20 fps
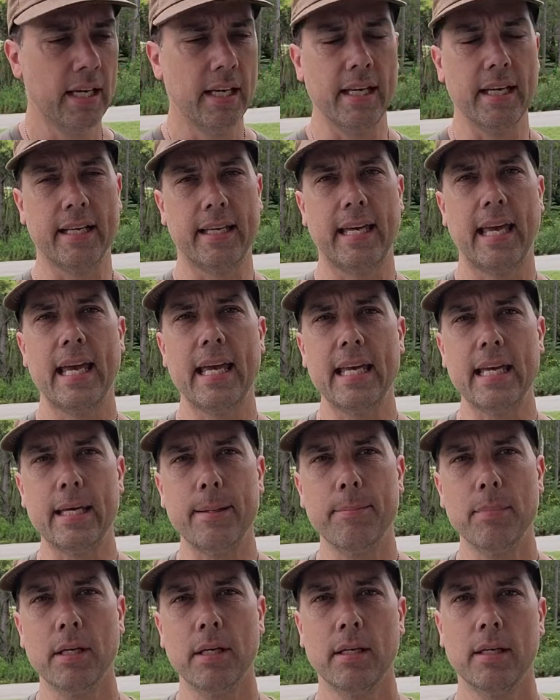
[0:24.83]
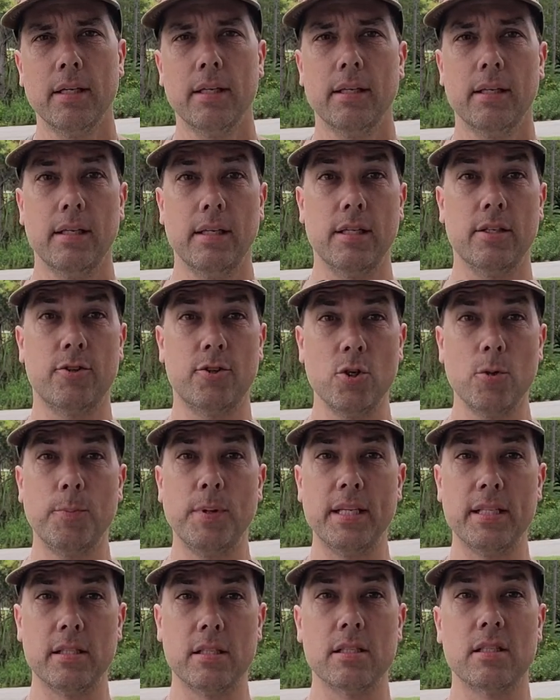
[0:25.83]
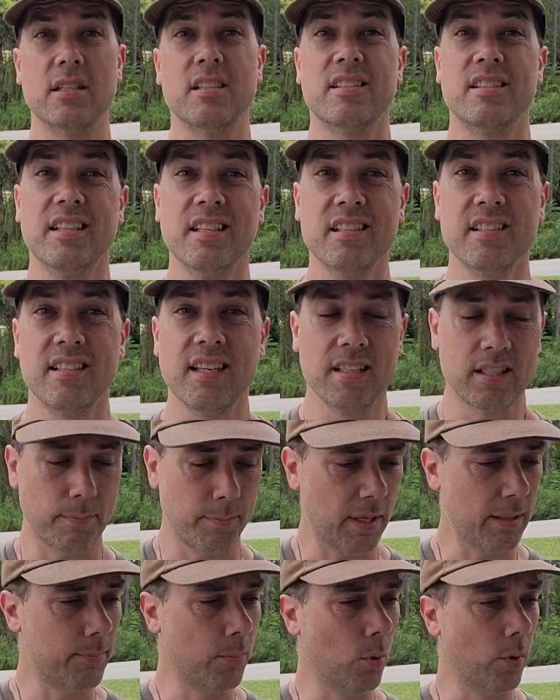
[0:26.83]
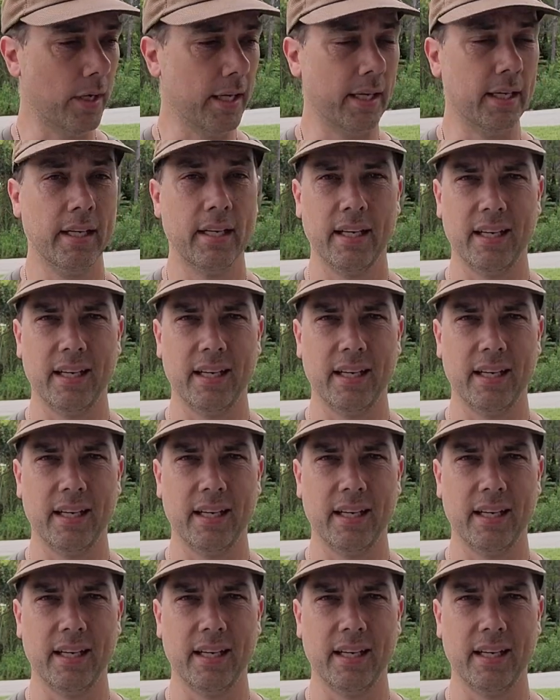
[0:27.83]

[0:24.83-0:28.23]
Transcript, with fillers: It came in two pieces because this is a big boy.